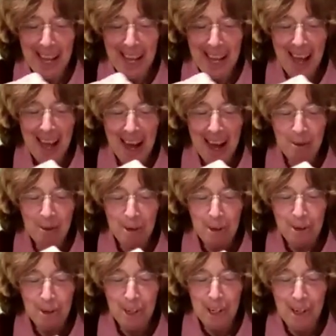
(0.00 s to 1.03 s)
arrow
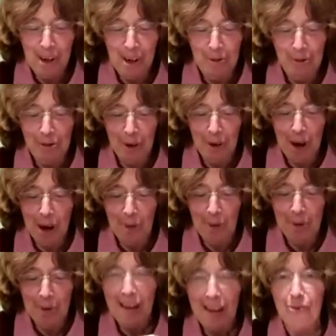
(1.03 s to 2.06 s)
to go far, we
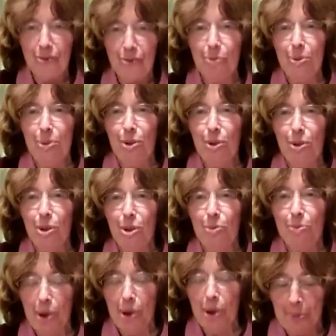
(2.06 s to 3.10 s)
have to pull the
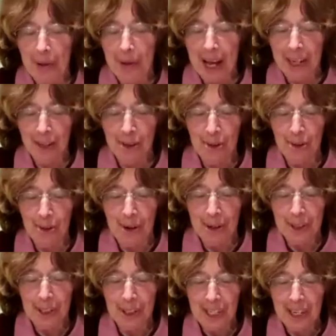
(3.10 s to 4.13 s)
bow back to
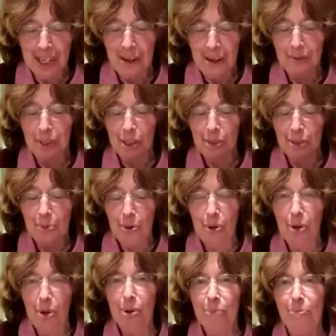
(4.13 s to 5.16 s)
ourselves. The more
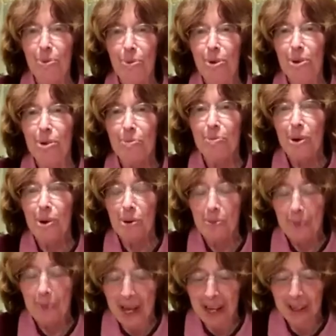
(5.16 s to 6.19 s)
we pull the bow
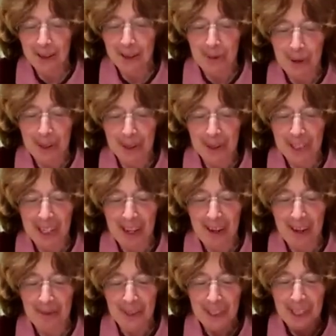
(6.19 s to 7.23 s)
back to
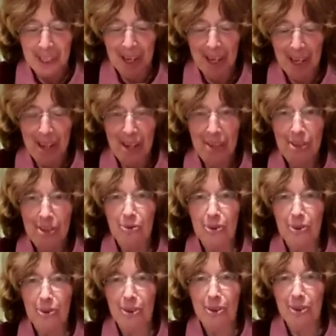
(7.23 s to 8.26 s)
ourselves, the
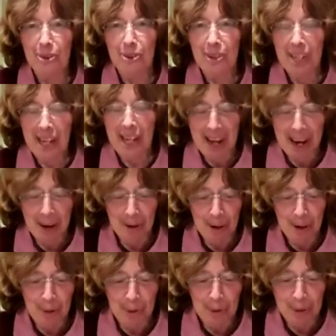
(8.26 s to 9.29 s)
further the arrow
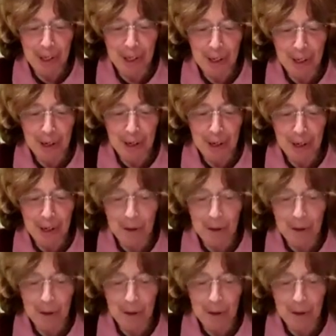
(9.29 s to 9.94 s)
will go.